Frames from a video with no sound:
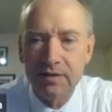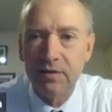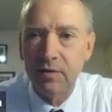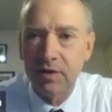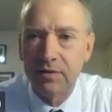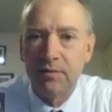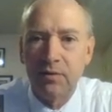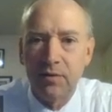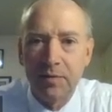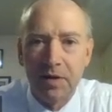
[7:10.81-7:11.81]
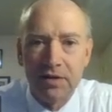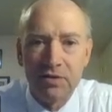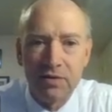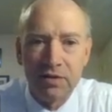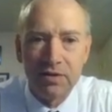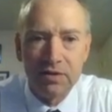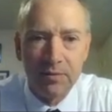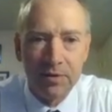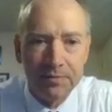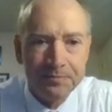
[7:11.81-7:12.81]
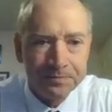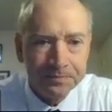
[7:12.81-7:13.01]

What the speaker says: It runs for 3 months during the summer,